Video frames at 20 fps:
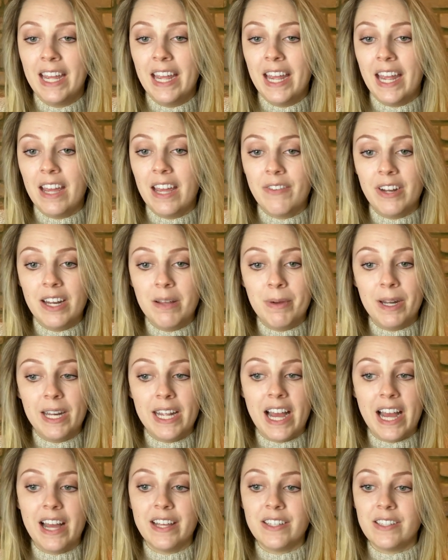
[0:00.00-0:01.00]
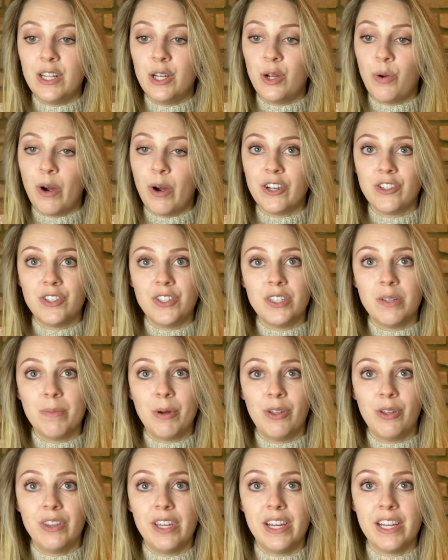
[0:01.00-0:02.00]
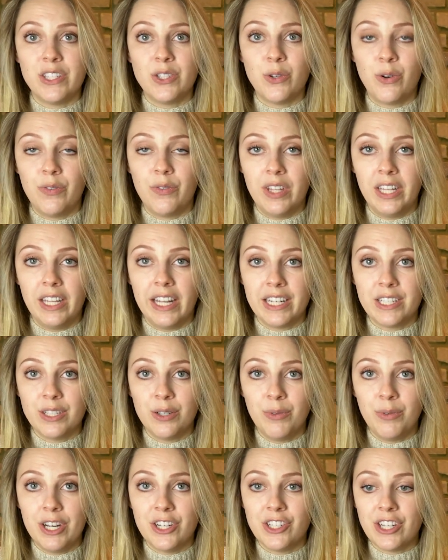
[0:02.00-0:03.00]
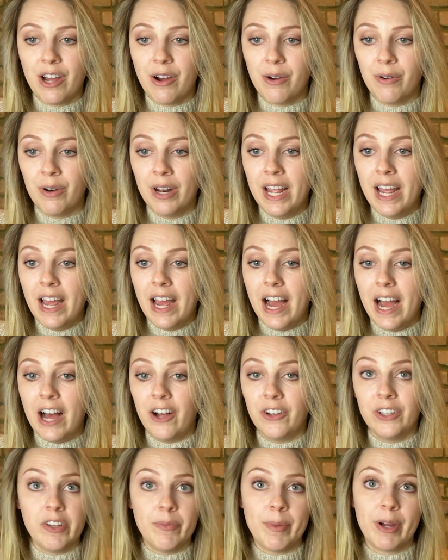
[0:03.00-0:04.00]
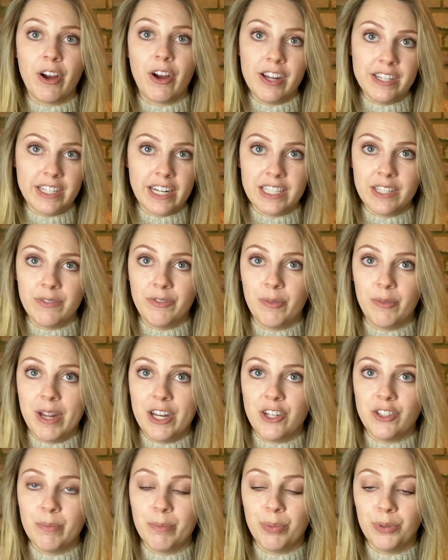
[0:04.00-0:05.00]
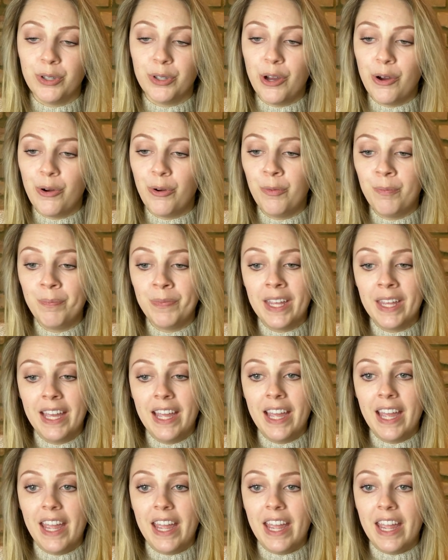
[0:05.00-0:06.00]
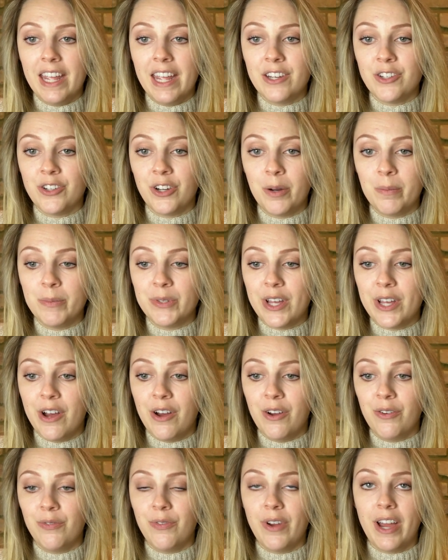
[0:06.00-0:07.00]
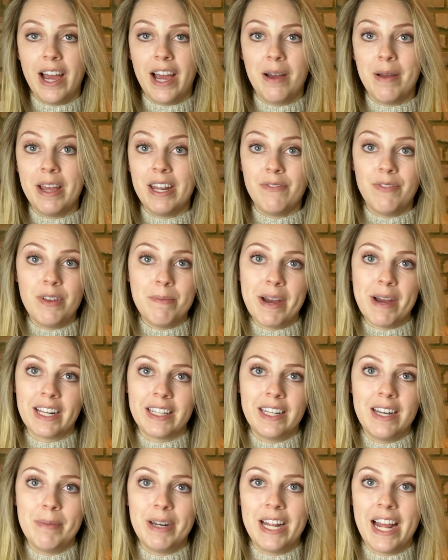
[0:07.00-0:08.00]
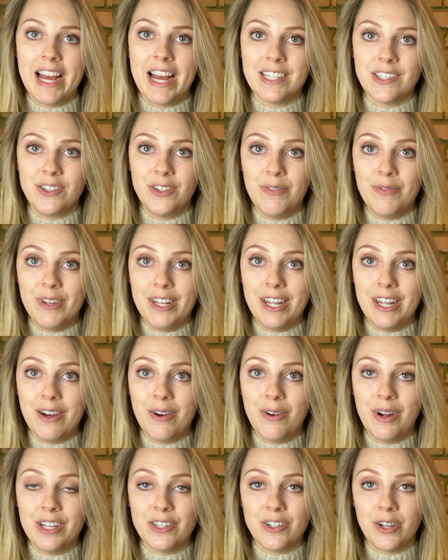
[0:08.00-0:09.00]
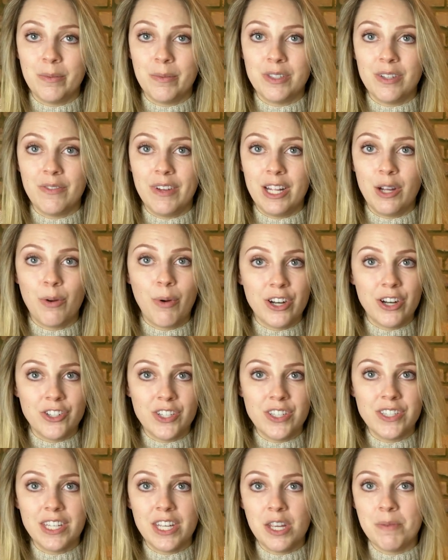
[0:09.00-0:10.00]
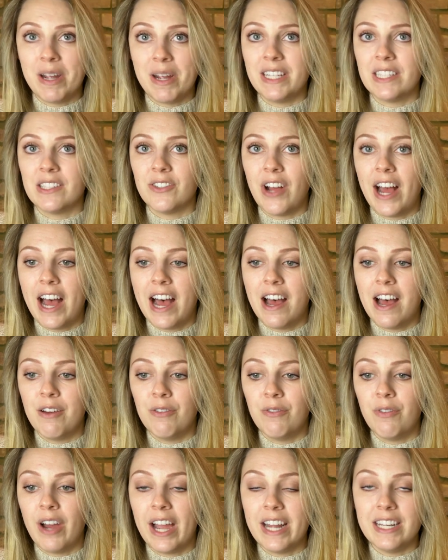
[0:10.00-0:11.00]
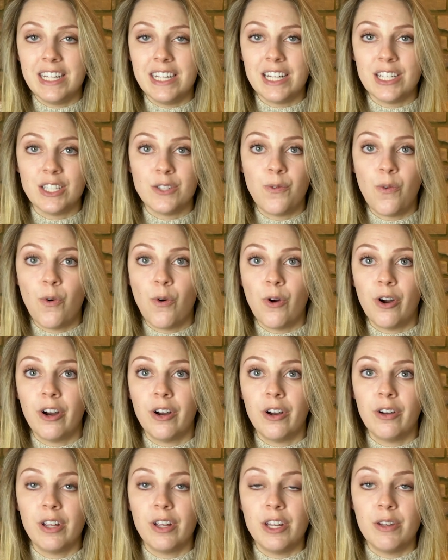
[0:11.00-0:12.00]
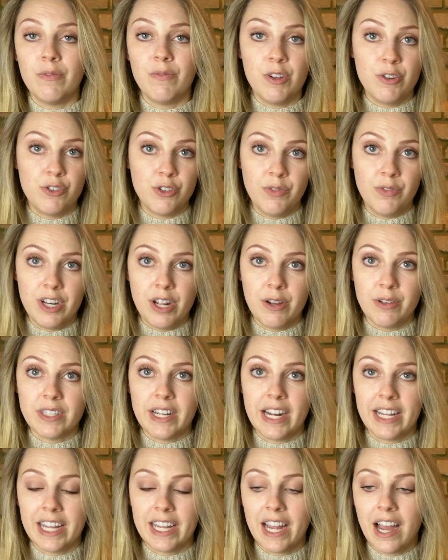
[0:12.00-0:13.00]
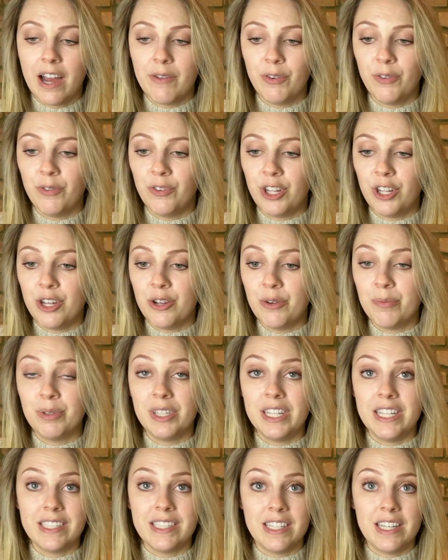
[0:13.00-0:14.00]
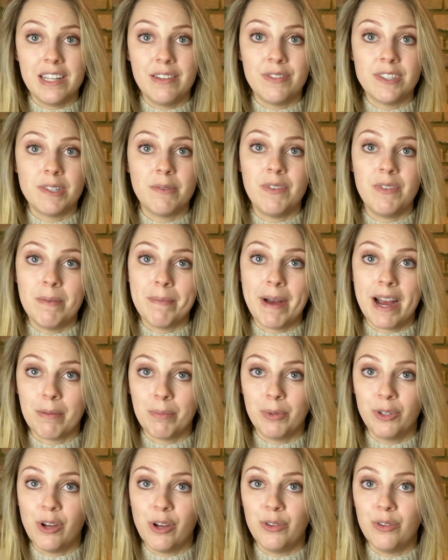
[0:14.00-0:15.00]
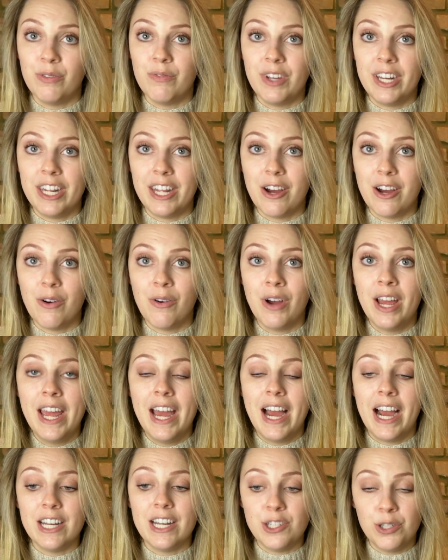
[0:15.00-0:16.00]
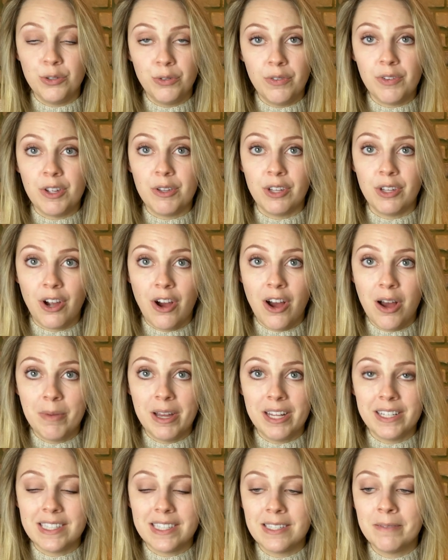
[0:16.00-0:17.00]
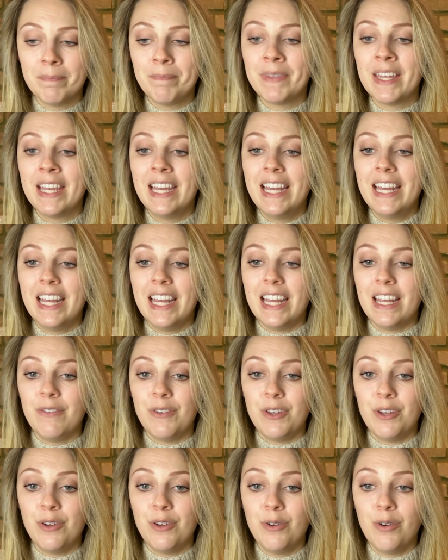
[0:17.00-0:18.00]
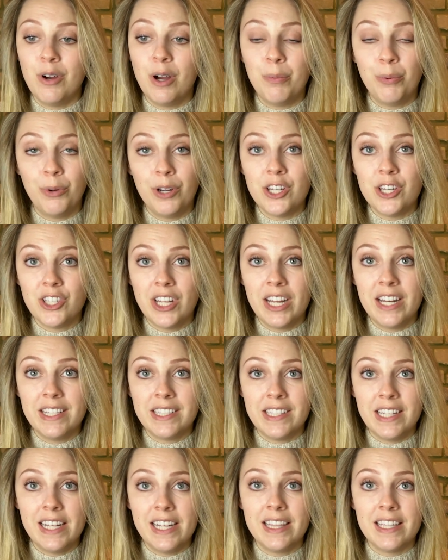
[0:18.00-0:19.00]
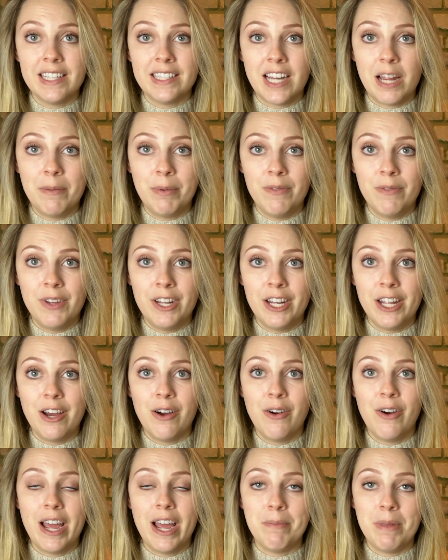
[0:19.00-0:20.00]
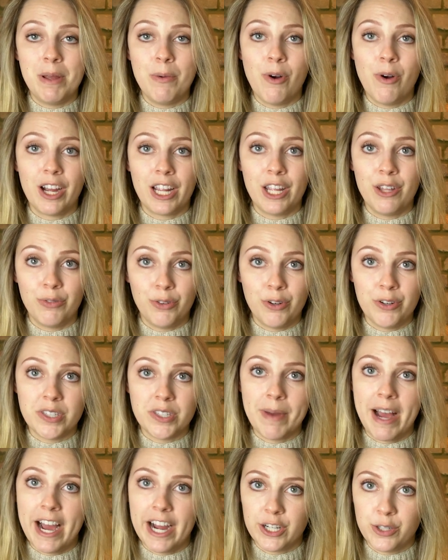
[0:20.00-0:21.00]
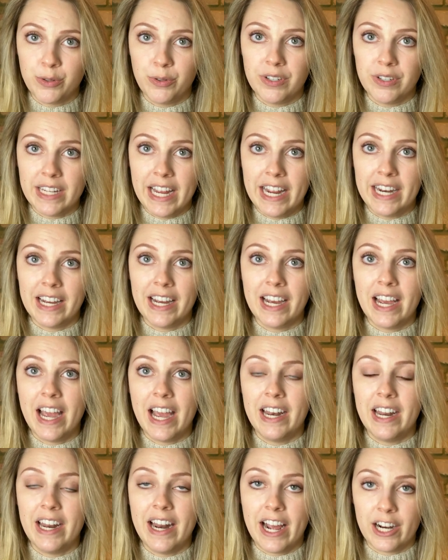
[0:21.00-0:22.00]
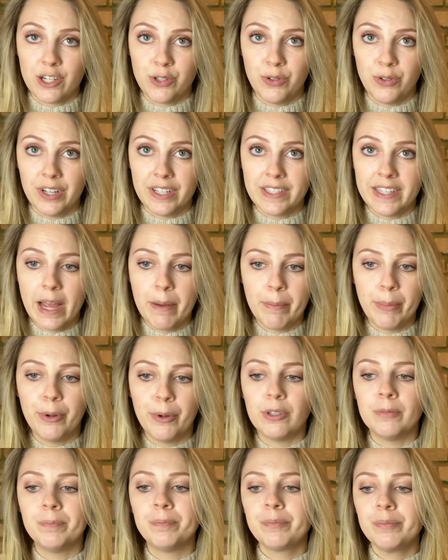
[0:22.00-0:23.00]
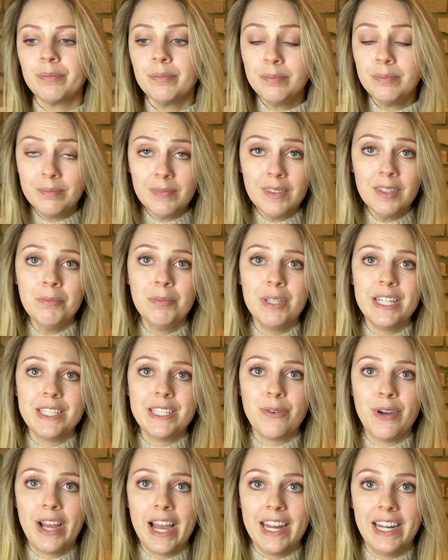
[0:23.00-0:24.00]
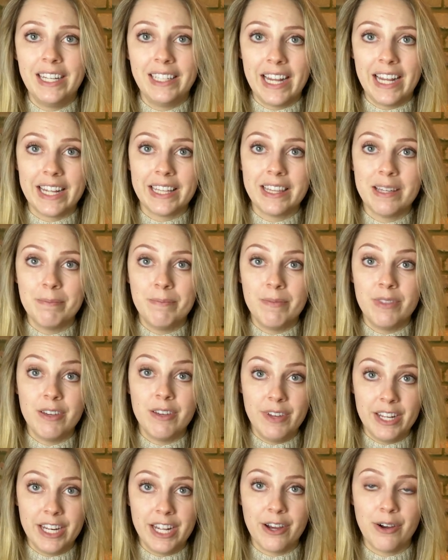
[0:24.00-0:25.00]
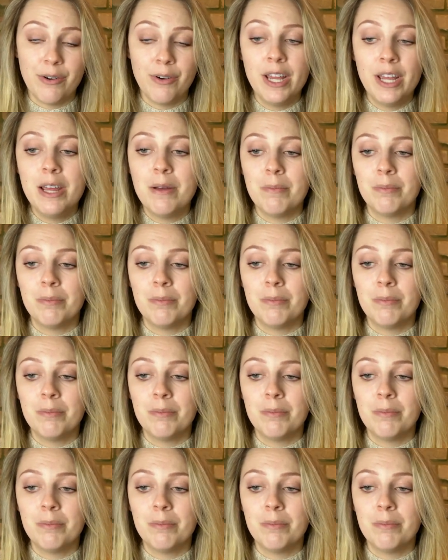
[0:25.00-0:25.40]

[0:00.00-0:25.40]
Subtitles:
If anybody has any questions about this, or if they'd like to reach out, I'll leave my contact information below. In terms of any feedback that anybody has on the video, in terms of any questions that you might still have, ideas for future videos that I can cover for you, please leave some feedback below the video. I do review the comments. If you appreciated seeing this type of video and me walking through some actual data and an actual example, please go ahead and like the video.